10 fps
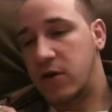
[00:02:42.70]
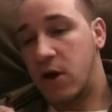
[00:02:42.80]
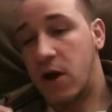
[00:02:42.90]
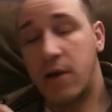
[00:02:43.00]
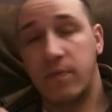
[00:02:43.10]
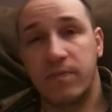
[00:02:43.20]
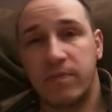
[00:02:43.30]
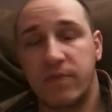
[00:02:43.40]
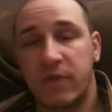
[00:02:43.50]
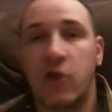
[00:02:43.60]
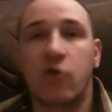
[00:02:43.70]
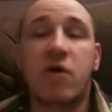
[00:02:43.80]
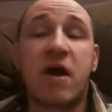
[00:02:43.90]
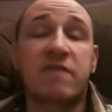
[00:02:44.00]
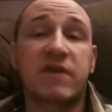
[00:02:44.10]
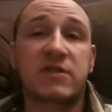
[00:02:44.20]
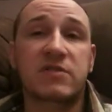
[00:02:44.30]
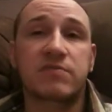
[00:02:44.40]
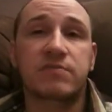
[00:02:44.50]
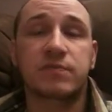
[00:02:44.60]
Alright?
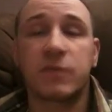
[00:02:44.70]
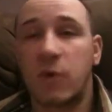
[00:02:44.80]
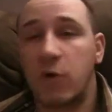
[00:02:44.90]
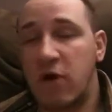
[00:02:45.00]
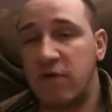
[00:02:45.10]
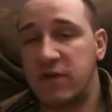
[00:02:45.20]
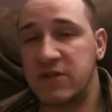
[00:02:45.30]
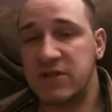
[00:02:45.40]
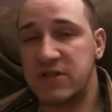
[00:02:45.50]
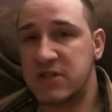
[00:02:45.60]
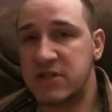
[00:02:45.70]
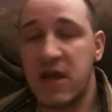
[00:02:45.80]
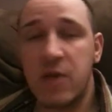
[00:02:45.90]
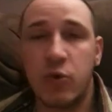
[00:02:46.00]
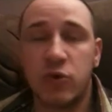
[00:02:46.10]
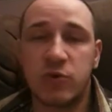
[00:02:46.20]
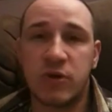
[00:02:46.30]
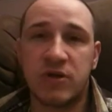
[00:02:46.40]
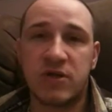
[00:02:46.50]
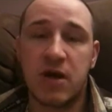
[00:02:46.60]
Graphics. Graphics is a staple. It's
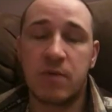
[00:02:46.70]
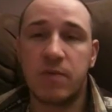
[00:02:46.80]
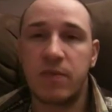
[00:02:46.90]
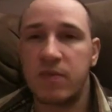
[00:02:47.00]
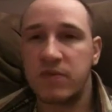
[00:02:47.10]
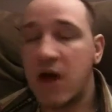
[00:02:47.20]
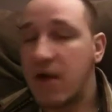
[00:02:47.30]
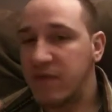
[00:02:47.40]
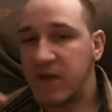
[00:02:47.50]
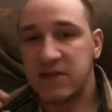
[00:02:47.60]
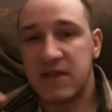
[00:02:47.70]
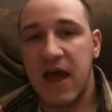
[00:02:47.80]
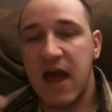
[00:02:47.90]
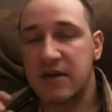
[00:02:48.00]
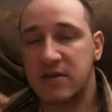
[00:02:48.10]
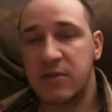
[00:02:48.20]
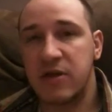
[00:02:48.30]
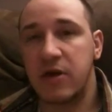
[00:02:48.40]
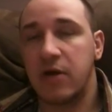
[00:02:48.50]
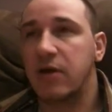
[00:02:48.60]
one of the top things that has to
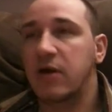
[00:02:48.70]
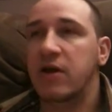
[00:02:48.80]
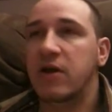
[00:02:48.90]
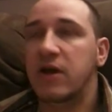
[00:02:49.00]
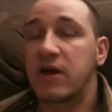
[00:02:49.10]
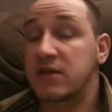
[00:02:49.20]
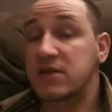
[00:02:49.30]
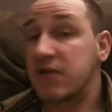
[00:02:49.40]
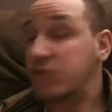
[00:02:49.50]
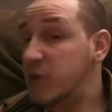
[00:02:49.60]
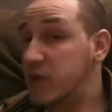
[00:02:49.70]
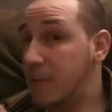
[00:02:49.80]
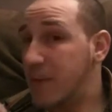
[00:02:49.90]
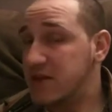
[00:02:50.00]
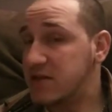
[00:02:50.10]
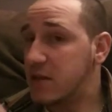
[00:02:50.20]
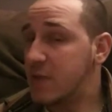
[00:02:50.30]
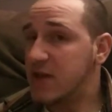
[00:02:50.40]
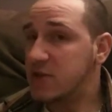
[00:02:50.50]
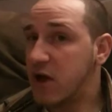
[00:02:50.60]
be there. It doesn't have to be the best of the
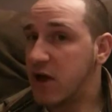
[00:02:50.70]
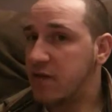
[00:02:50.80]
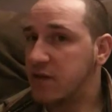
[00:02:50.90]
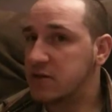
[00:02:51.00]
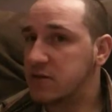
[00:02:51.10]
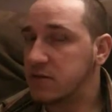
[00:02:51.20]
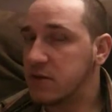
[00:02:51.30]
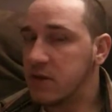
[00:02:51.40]
best graphics,